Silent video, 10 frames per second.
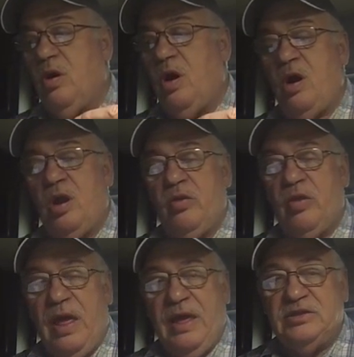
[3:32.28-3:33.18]
on
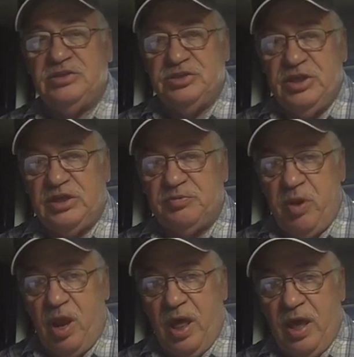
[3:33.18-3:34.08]
the A6
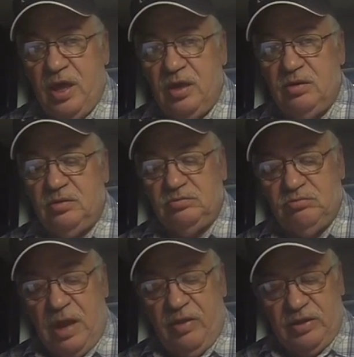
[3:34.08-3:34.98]
plan,
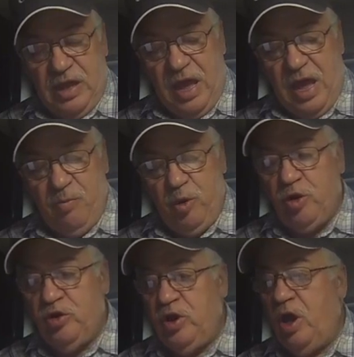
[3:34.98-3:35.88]
by the time
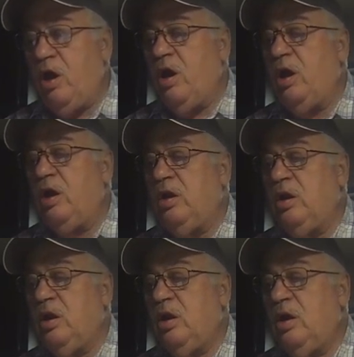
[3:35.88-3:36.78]
you're
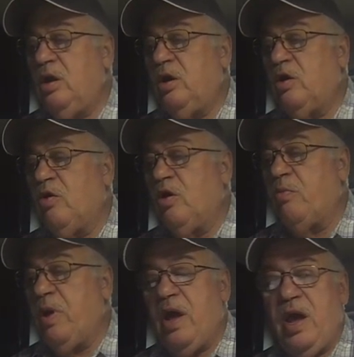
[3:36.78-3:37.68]
done, you're going
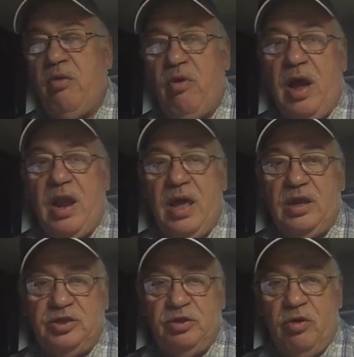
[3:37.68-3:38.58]
to pay right
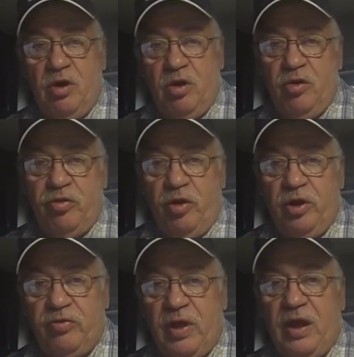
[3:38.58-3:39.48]
at
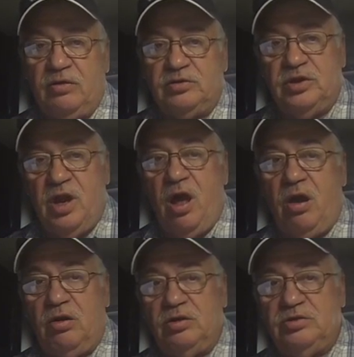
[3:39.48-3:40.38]

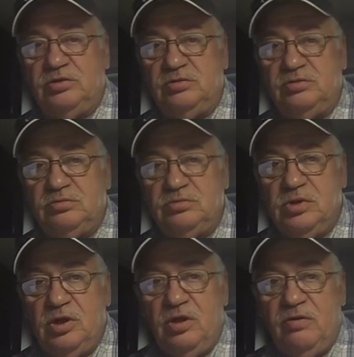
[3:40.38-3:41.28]

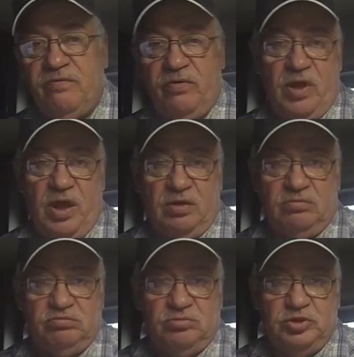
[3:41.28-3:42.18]
$230,000 for that
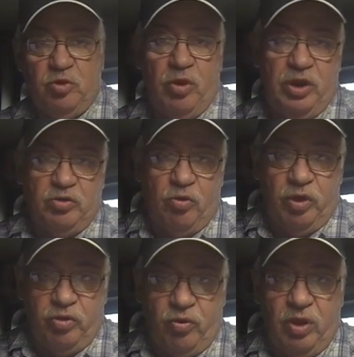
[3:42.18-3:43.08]

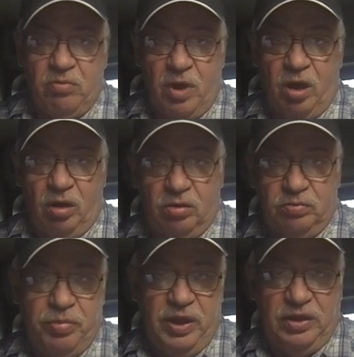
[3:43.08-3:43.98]
2023 model
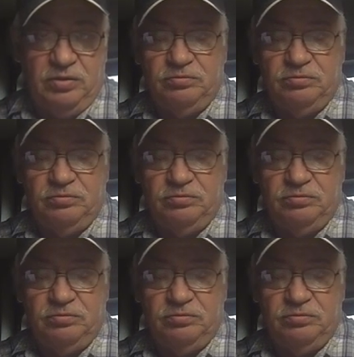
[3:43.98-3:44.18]
Pete.